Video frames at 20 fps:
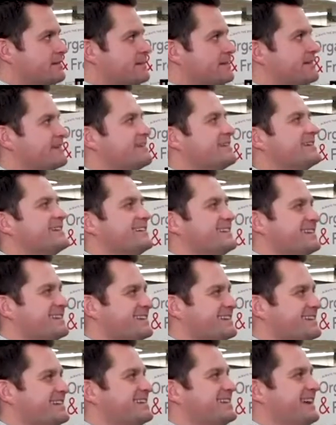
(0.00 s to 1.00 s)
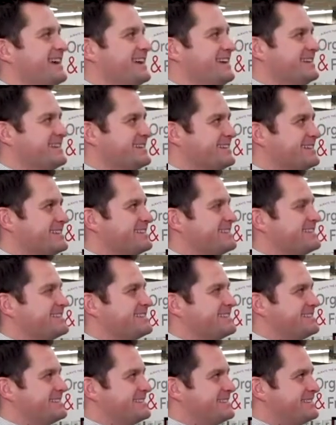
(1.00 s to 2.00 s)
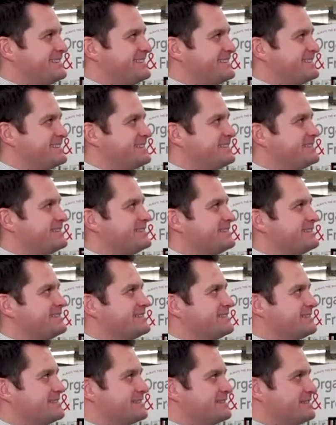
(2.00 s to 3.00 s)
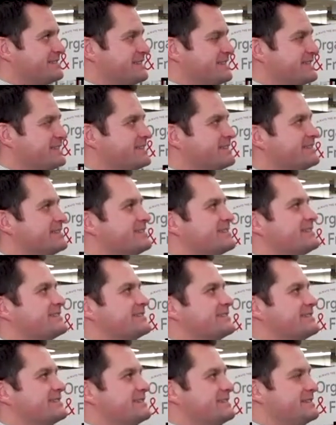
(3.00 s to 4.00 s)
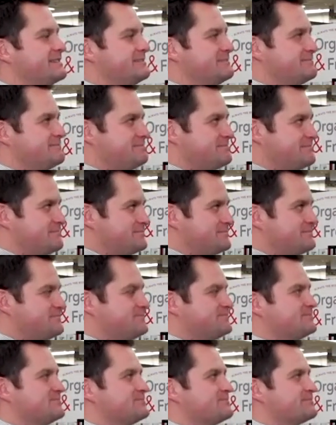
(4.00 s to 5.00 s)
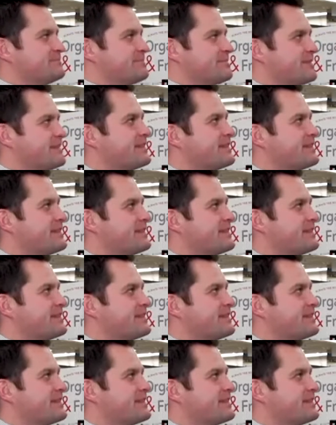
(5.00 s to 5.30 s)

The person shown says nothing.